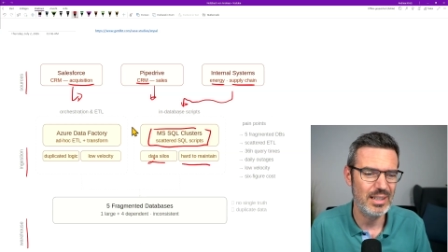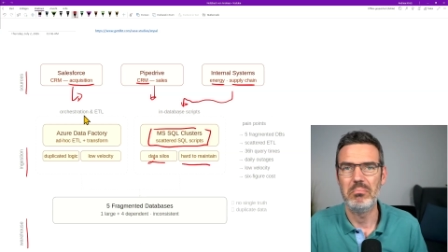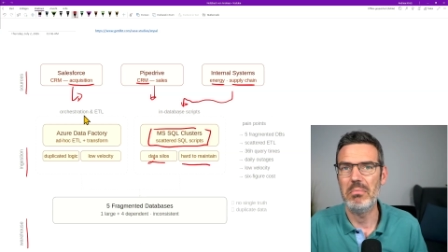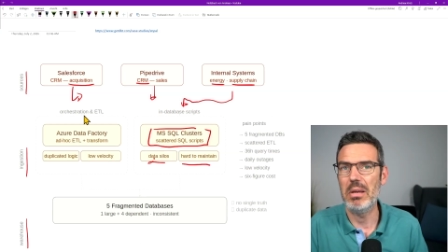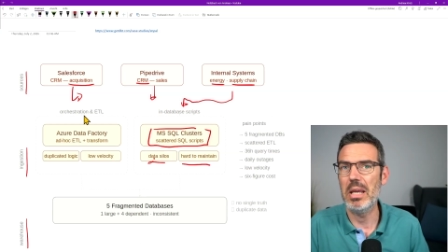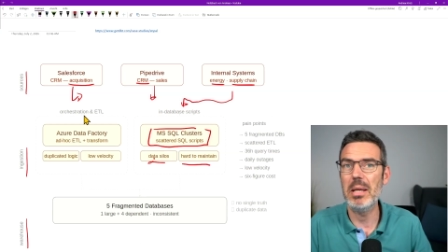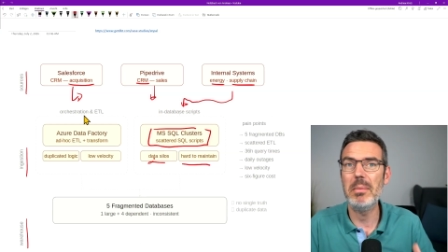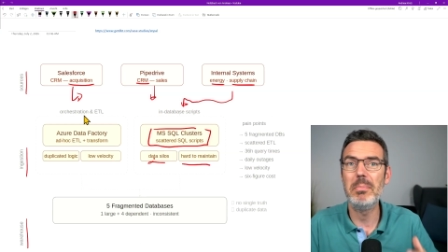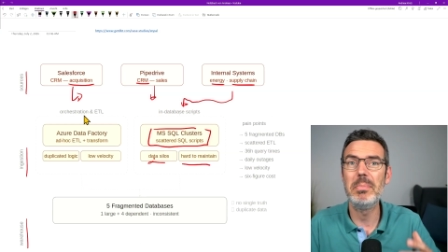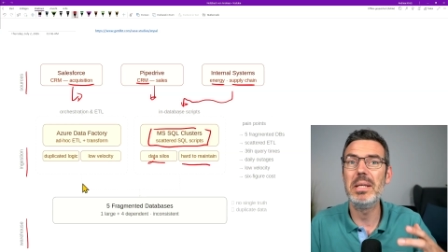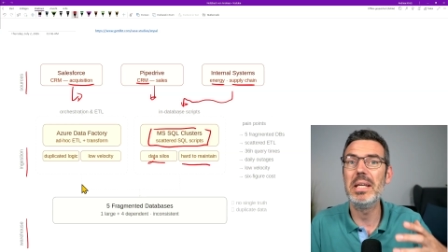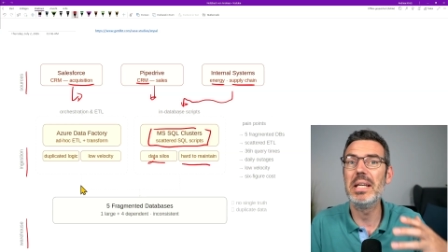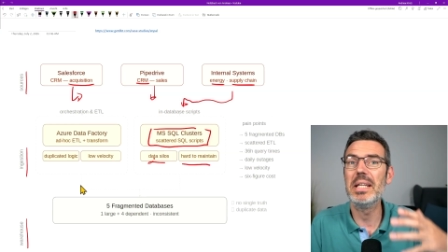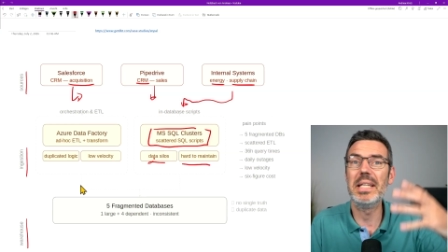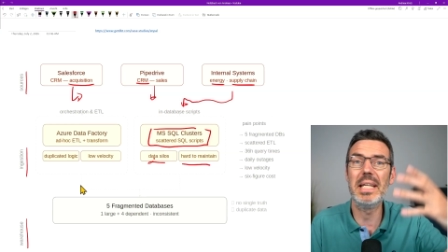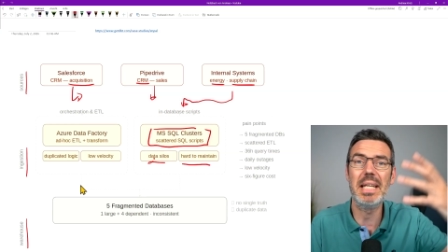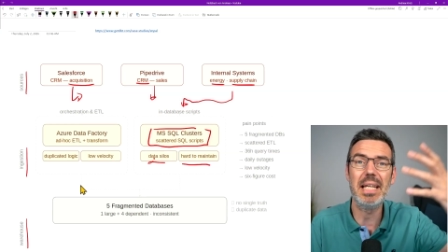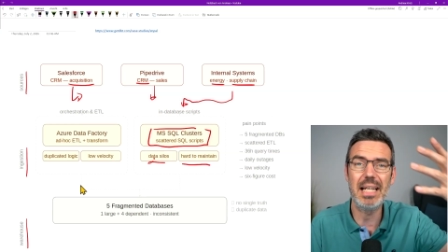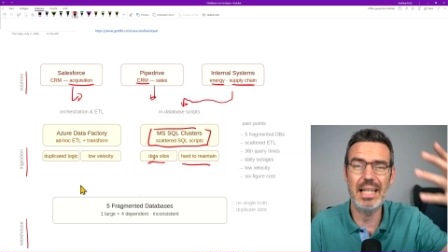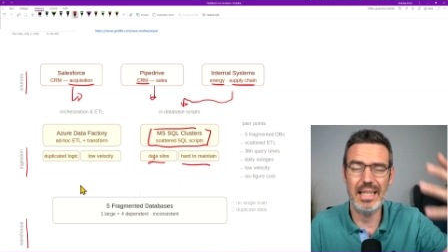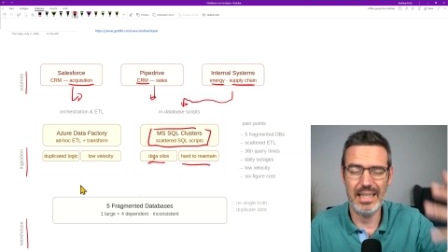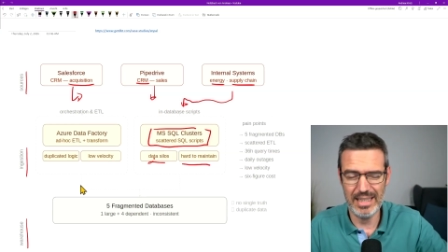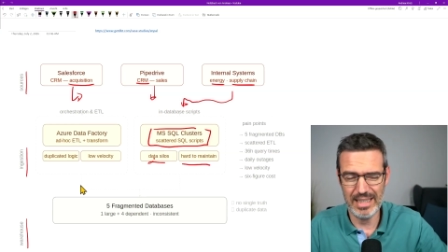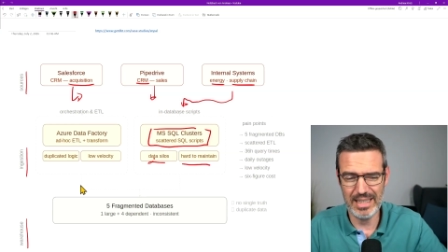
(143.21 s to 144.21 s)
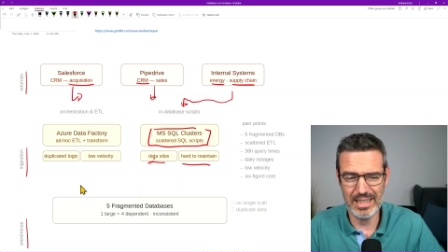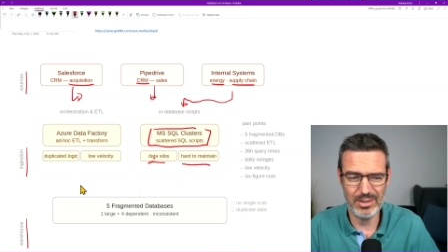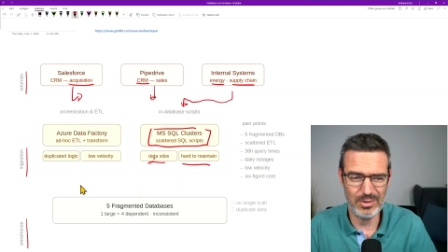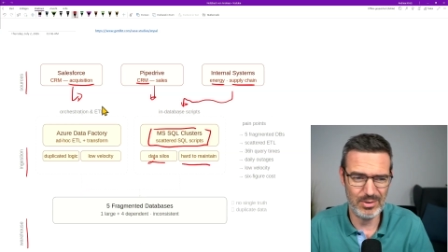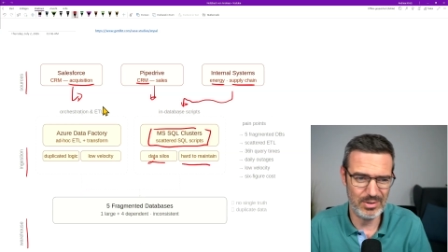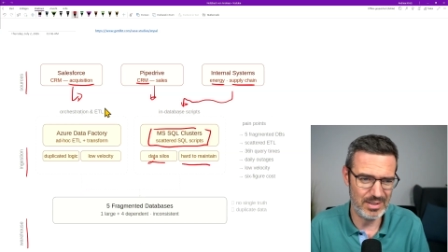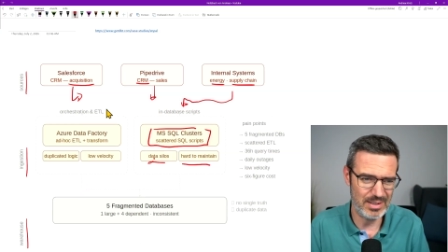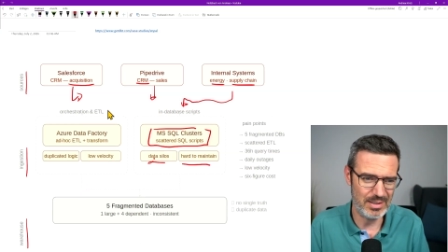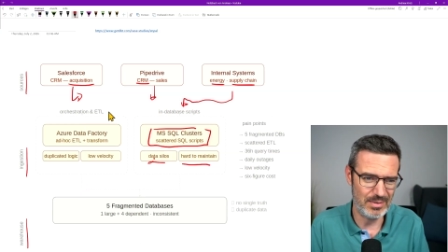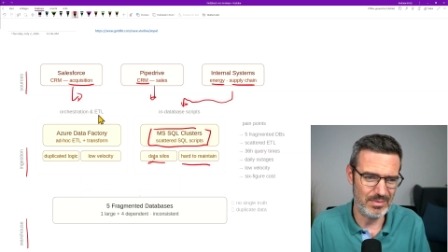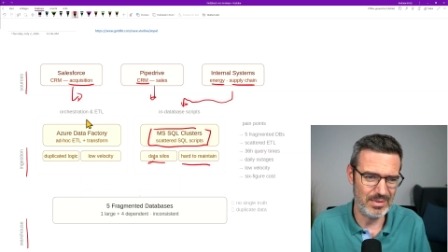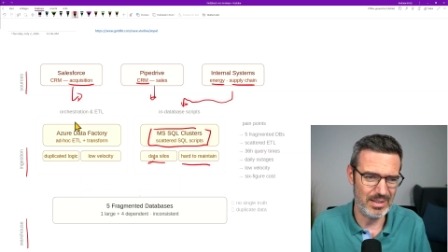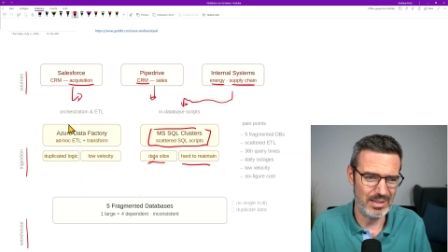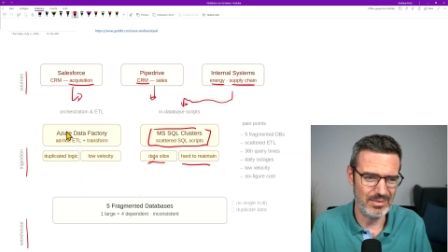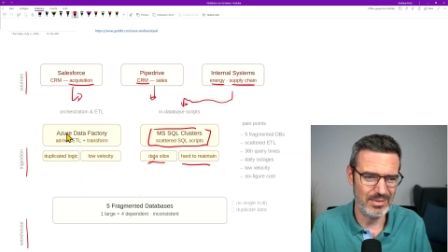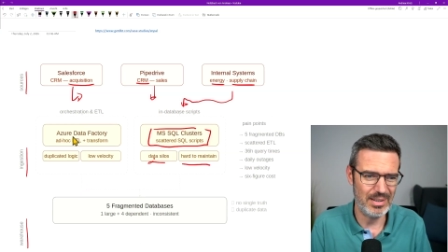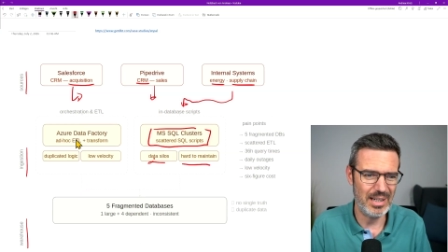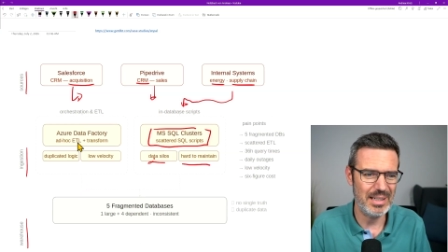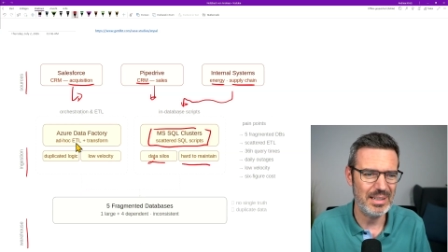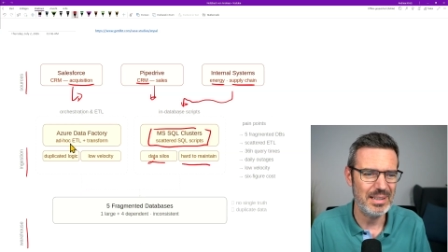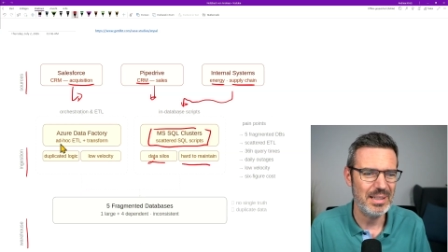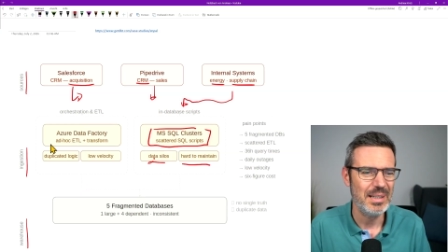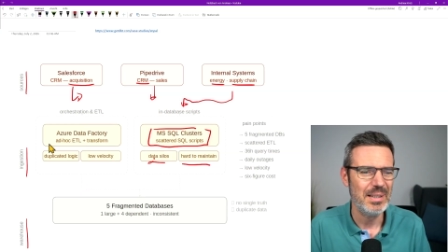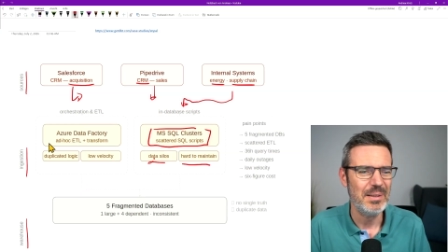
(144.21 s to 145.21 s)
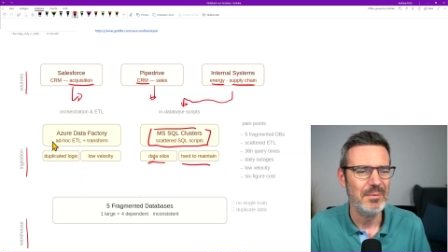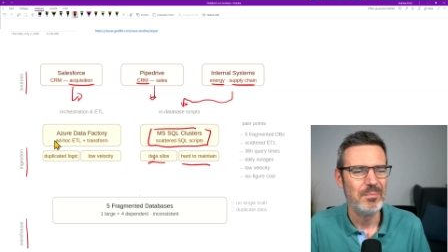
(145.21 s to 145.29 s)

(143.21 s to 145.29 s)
Maybe a data lake or something, right?